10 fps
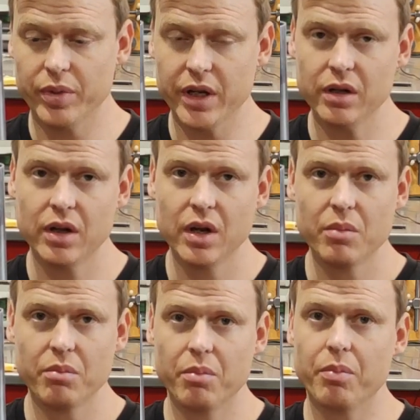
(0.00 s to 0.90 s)
bit
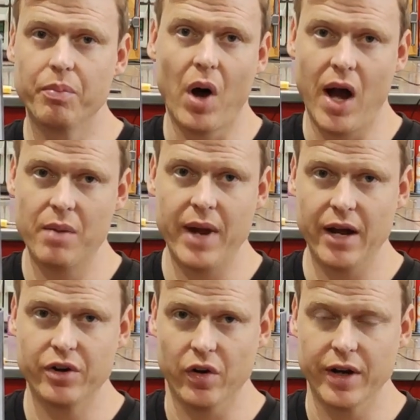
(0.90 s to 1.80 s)
by
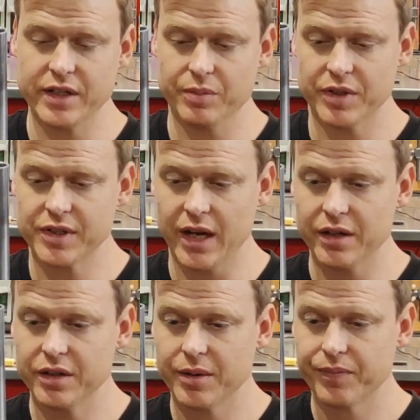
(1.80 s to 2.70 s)
about
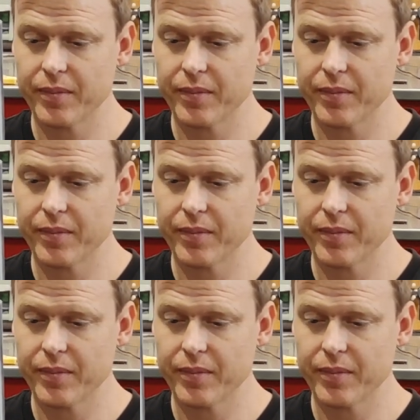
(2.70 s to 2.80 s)
90%.